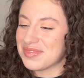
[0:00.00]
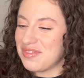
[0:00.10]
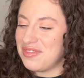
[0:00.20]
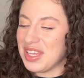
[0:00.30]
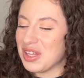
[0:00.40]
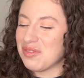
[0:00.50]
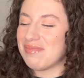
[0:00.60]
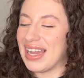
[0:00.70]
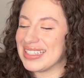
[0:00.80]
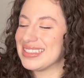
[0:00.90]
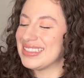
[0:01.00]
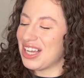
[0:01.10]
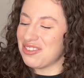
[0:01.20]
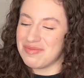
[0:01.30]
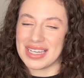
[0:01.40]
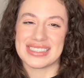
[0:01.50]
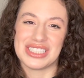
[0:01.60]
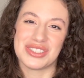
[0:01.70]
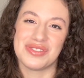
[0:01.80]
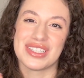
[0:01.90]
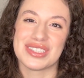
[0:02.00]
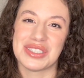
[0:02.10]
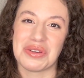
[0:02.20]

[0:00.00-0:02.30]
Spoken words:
feel myself, because I just feel so